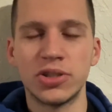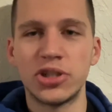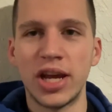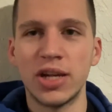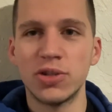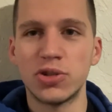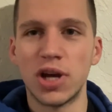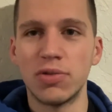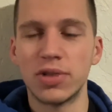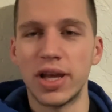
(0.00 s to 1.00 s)
channel.
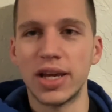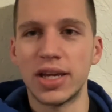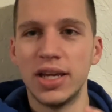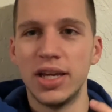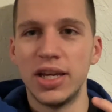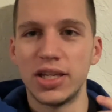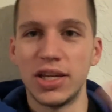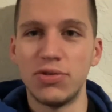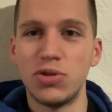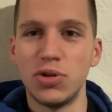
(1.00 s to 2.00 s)
So I would like
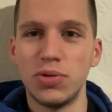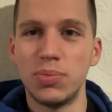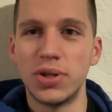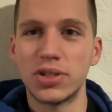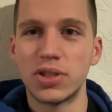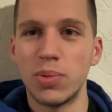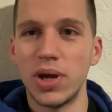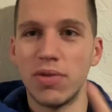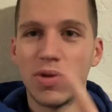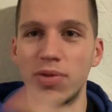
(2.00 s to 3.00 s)
give two books
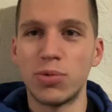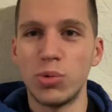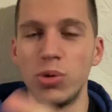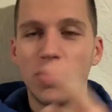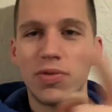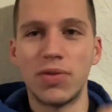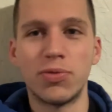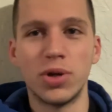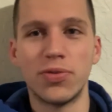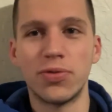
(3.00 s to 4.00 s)
away, one from you and one
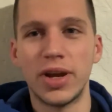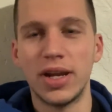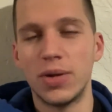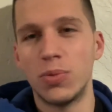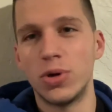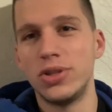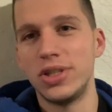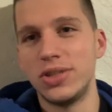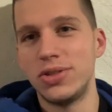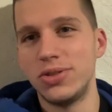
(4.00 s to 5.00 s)
from your friend. And what you
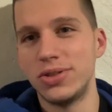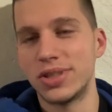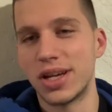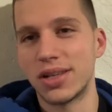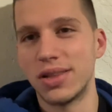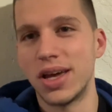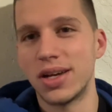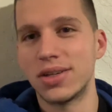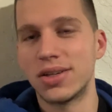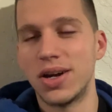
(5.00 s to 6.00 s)
need to do is
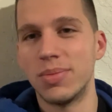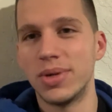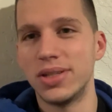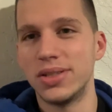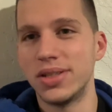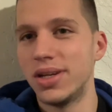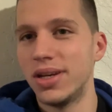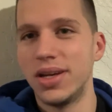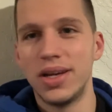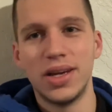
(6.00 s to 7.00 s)
like, comment,
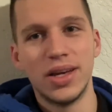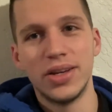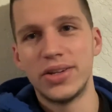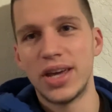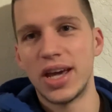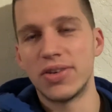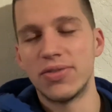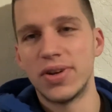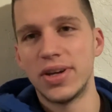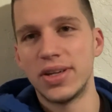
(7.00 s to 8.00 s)
tag your
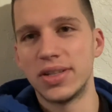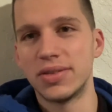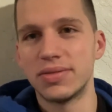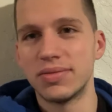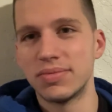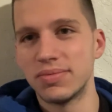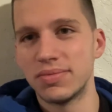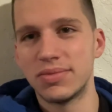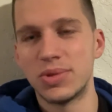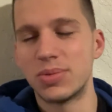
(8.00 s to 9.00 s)
friend, and
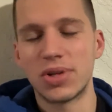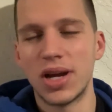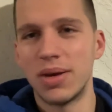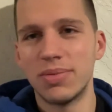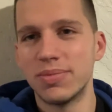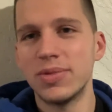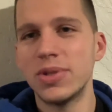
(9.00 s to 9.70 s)
subscribe.